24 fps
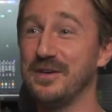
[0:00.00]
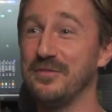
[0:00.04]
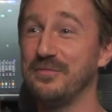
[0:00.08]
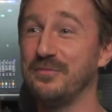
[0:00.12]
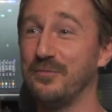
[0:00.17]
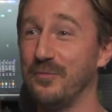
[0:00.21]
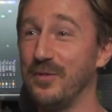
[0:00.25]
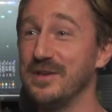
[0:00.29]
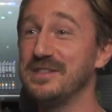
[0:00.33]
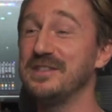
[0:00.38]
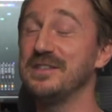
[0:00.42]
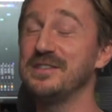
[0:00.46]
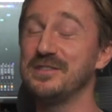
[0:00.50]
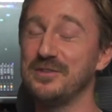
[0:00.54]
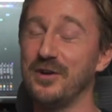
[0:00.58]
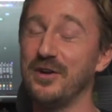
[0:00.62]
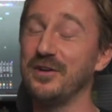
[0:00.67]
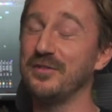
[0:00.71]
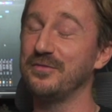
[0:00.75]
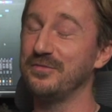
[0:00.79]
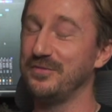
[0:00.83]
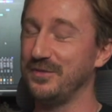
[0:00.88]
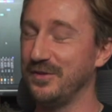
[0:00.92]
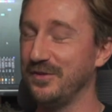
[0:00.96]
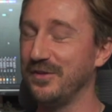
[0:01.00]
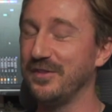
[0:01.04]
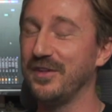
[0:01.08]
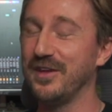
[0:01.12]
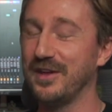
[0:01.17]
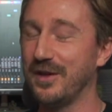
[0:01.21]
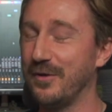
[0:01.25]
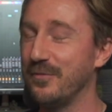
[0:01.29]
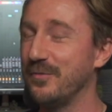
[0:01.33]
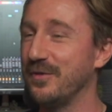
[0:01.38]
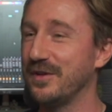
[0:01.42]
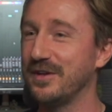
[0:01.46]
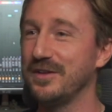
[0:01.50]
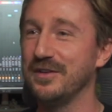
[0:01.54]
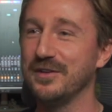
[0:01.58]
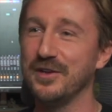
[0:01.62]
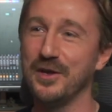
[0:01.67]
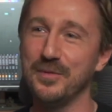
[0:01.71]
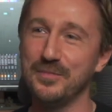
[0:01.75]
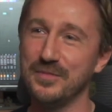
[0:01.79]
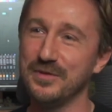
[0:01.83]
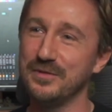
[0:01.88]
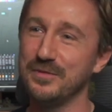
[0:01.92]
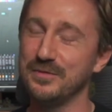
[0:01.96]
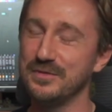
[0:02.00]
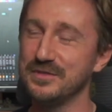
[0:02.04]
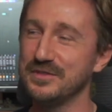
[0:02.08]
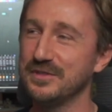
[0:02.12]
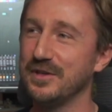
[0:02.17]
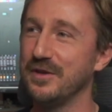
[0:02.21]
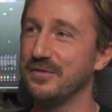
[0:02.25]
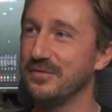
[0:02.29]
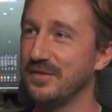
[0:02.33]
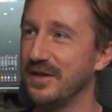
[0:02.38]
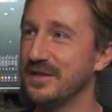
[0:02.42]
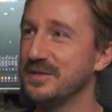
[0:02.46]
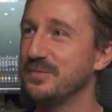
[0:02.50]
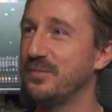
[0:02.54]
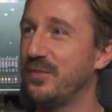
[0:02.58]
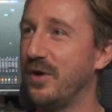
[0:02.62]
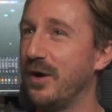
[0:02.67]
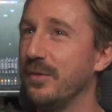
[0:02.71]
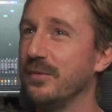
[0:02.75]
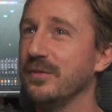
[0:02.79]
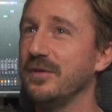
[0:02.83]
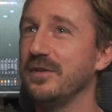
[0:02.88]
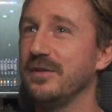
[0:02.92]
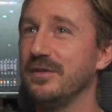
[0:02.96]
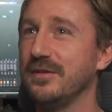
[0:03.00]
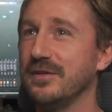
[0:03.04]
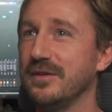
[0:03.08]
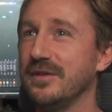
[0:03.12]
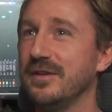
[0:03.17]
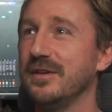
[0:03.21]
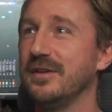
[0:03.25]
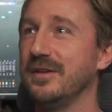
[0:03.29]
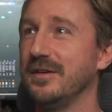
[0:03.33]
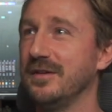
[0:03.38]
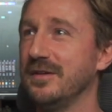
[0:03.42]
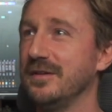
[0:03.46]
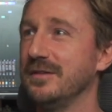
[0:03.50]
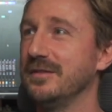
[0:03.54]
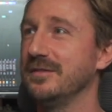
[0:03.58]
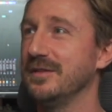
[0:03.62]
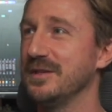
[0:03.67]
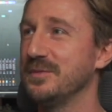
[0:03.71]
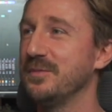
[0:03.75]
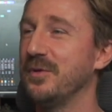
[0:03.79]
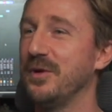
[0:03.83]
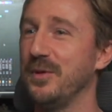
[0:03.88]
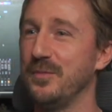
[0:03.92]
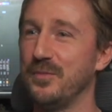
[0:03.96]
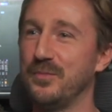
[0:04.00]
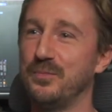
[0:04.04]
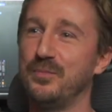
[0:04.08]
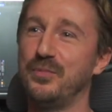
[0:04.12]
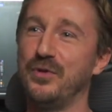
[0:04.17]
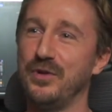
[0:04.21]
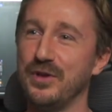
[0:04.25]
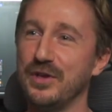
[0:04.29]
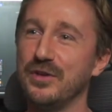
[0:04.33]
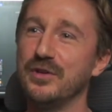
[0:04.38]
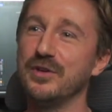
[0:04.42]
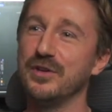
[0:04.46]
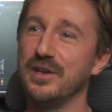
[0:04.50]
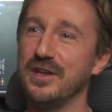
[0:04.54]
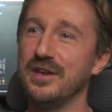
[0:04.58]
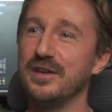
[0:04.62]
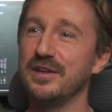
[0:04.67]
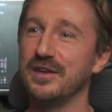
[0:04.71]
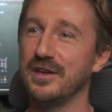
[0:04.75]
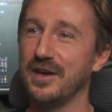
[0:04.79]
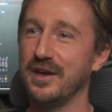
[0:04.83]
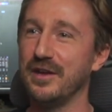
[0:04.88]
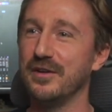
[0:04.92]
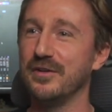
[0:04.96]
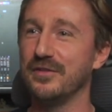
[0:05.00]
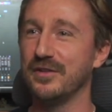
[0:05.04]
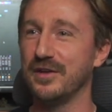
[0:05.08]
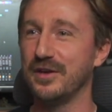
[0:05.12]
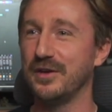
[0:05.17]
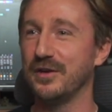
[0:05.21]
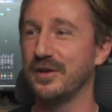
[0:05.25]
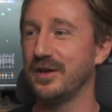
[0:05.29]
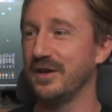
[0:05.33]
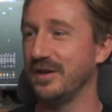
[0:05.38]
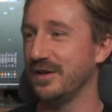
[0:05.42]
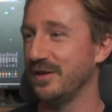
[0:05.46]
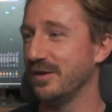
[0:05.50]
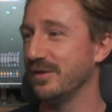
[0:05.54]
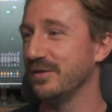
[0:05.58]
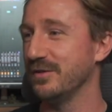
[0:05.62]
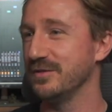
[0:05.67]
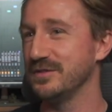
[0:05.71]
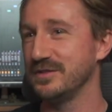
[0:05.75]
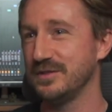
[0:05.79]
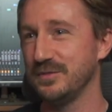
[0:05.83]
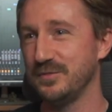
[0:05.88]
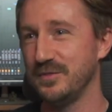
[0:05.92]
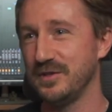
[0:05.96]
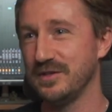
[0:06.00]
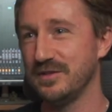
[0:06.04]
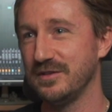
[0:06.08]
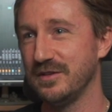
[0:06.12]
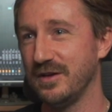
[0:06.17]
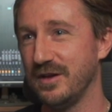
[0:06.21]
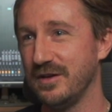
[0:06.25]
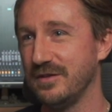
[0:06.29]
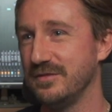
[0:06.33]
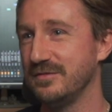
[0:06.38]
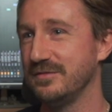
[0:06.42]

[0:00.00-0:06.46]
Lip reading: Once I started feeling like I want to get up and do stuff, that's probably a pretty good indicator that you're getting close to being done.